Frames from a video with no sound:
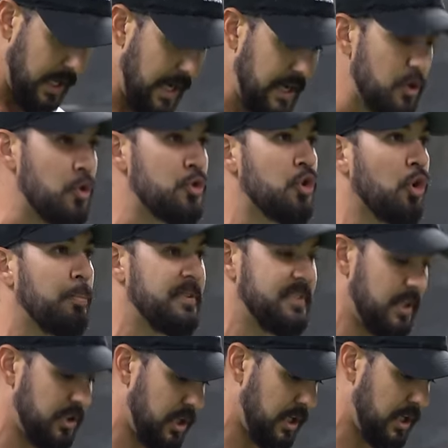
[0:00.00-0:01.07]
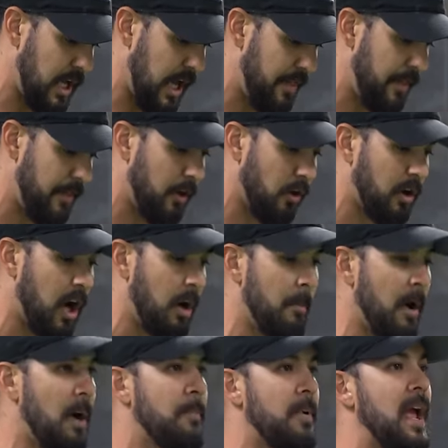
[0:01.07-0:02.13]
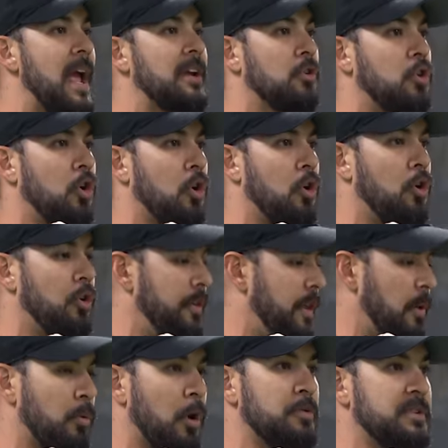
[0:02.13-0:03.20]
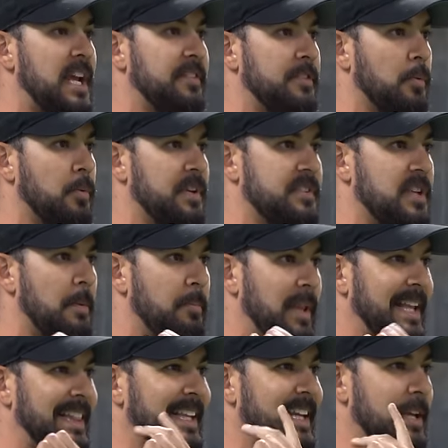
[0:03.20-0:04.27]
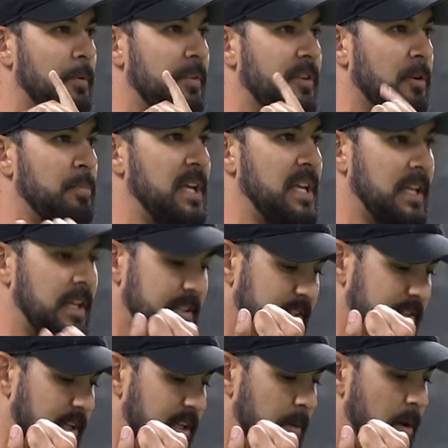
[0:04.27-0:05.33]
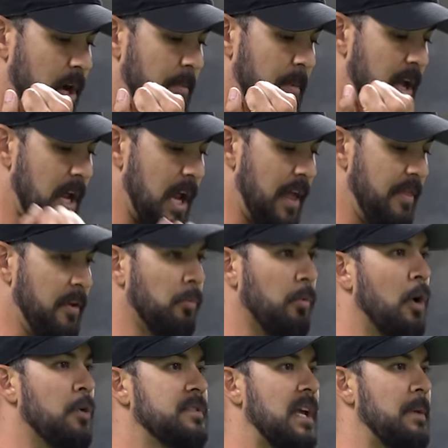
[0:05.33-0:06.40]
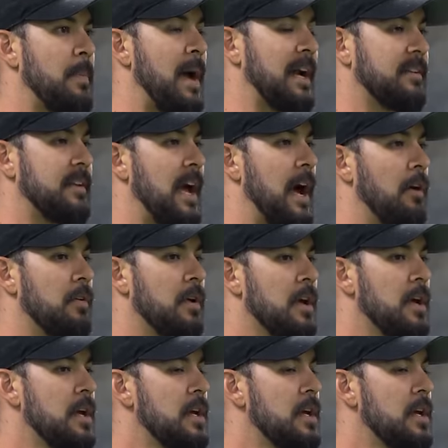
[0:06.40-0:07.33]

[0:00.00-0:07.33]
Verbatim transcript: in a neutral position and then they'll come up and curl and they rotate the wrist up like leading with their pinkies as they come up and then rotate back down.